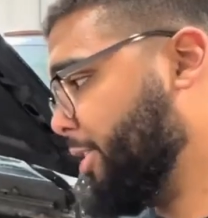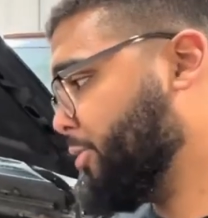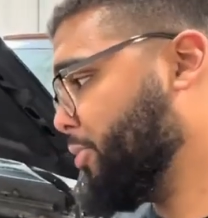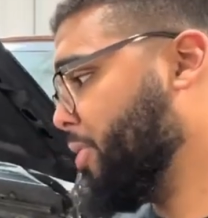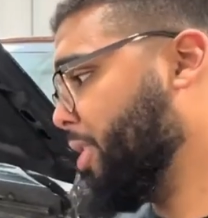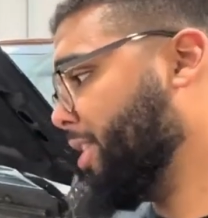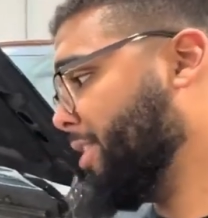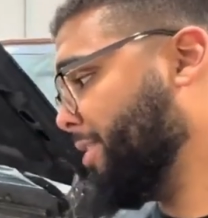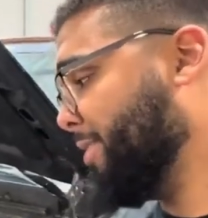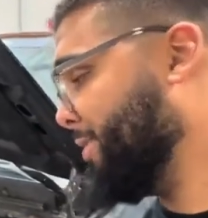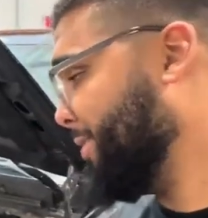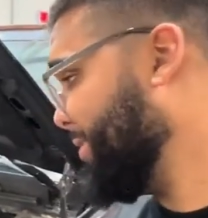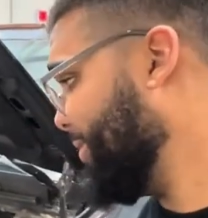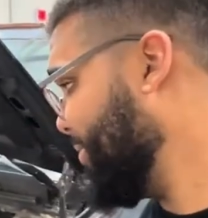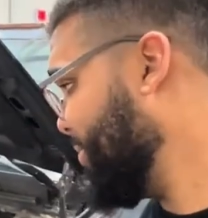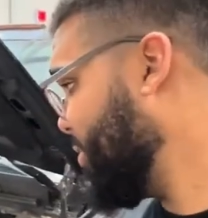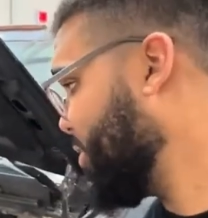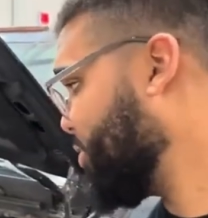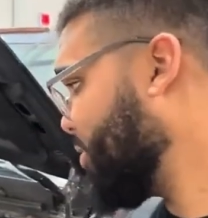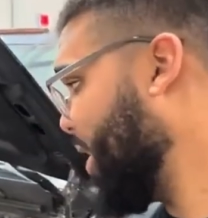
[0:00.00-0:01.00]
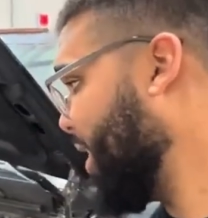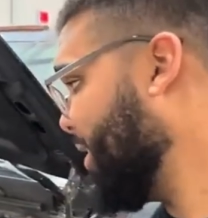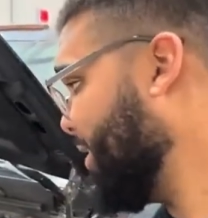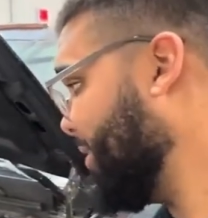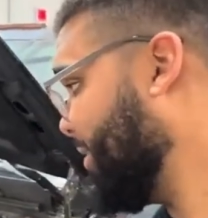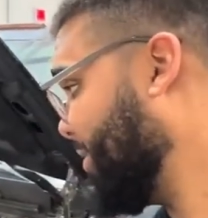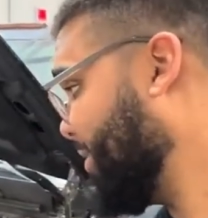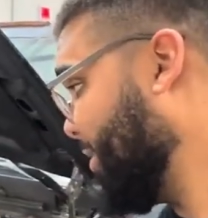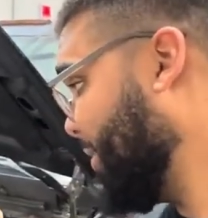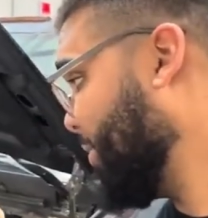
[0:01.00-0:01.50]
when we're trying
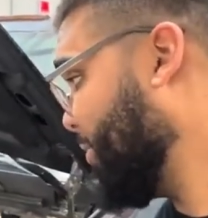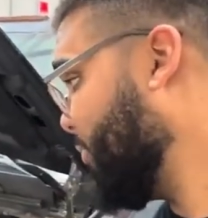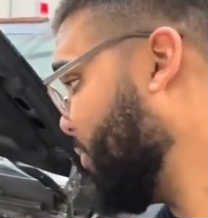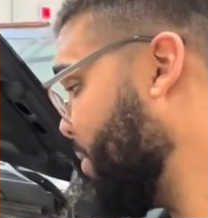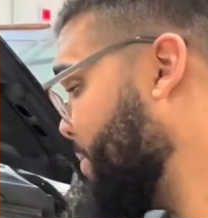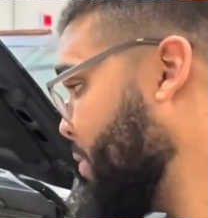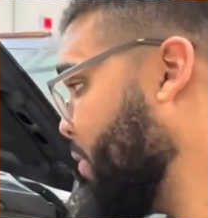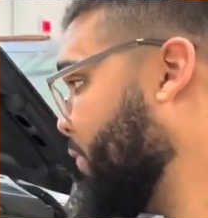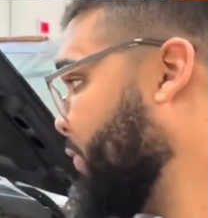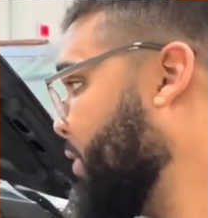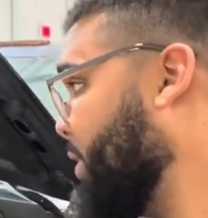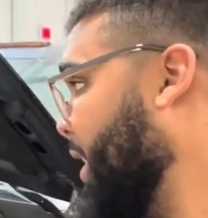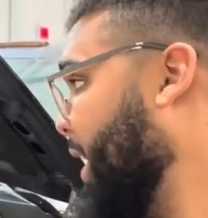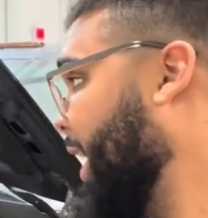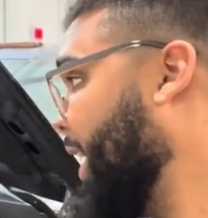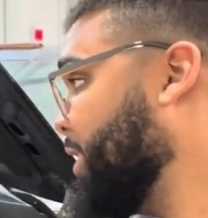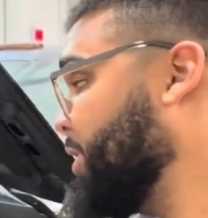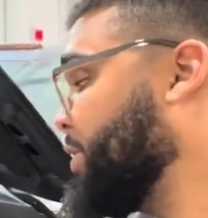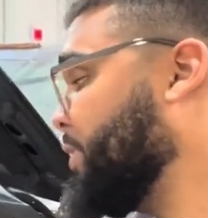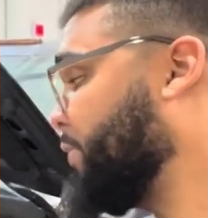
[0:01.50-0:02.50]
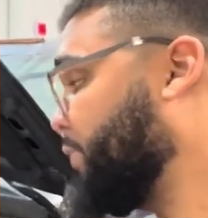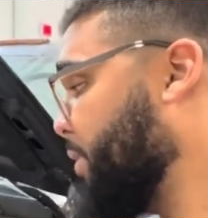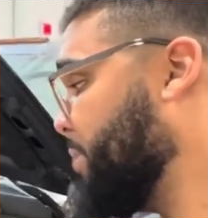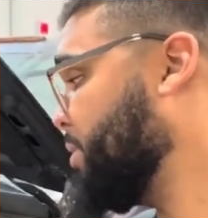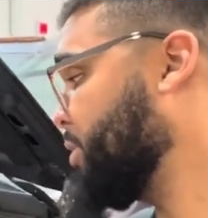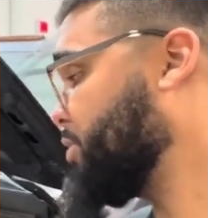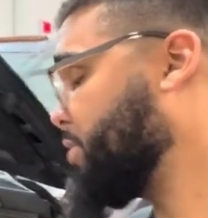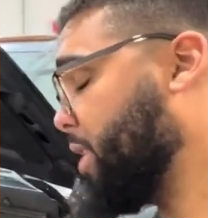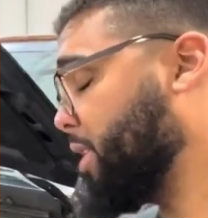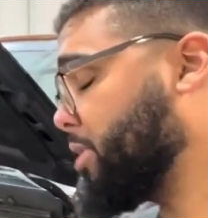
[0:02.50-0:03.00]
to remove the engine from the
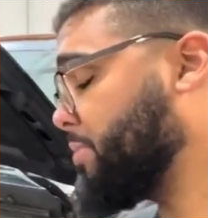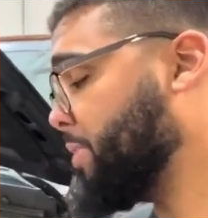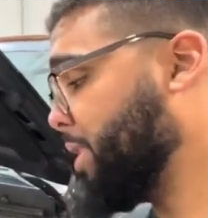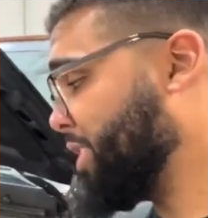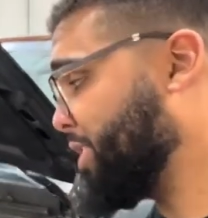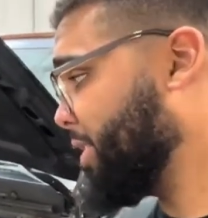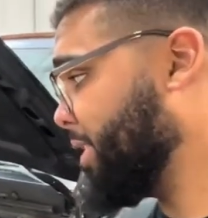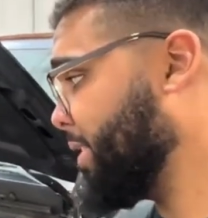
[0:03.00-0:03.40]
transmission.